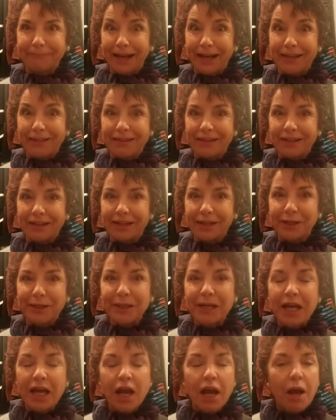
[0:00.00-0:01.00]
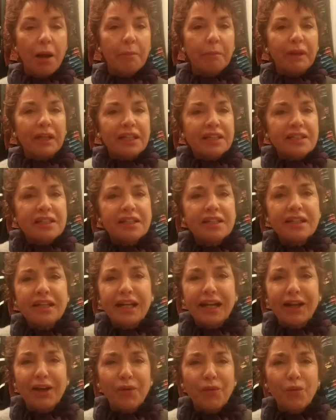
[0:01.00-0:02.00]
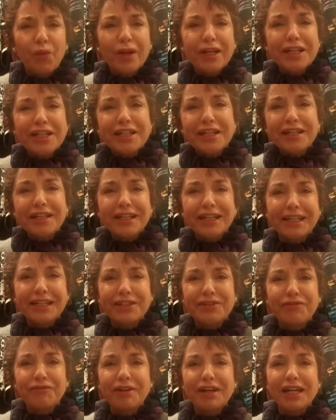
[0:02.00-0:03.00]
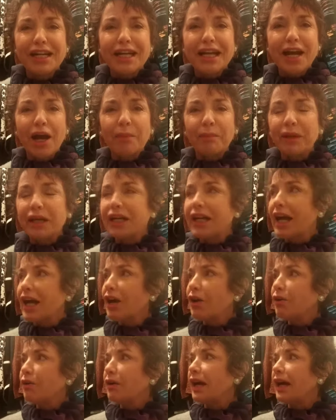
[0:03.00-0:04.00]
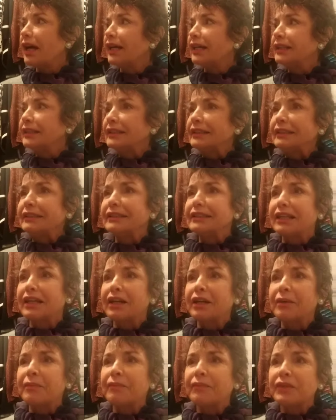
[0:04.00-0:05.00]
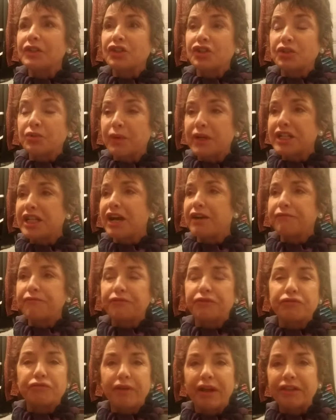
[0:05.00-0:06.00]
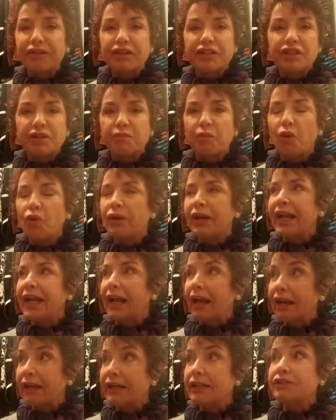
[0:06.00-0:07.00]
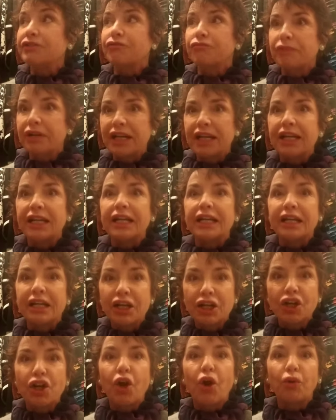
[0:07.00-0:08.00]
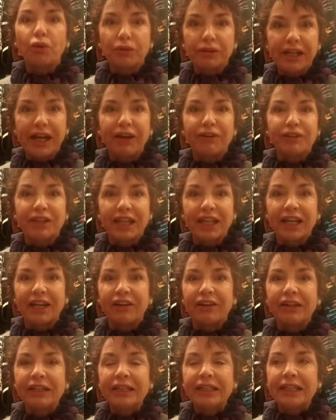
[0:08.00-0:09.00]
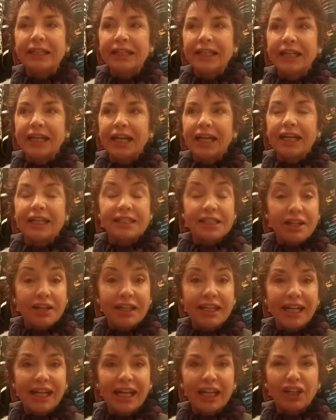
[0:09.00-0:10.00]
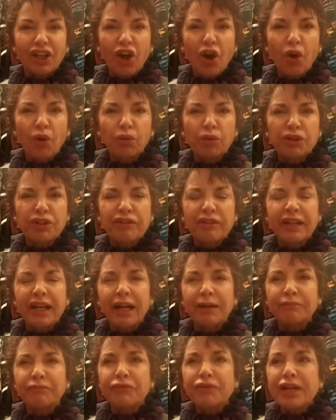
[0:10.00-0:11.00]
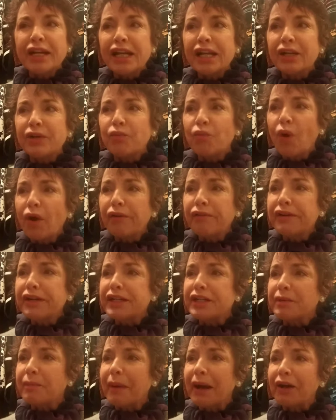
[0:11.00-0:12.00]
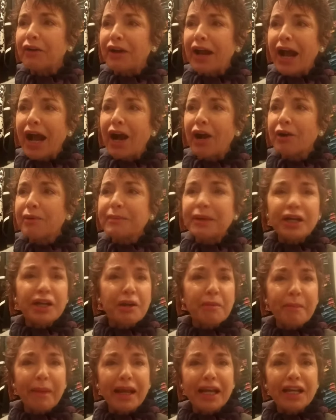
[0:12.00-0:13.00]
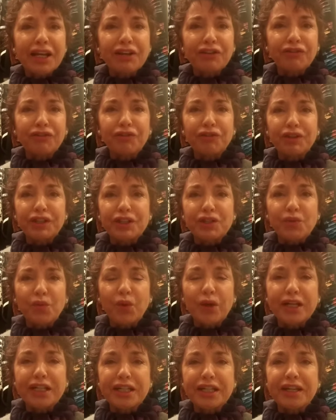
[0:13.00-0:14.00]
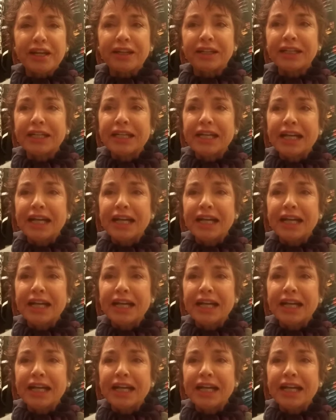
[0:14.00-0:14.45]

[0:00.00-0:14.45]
I think. But listen, winter is really coming now, and um, just went out for a run this morning, and it's really cold out there. It's going to get colder, and I'm really worried about how am I going to make it through this winter.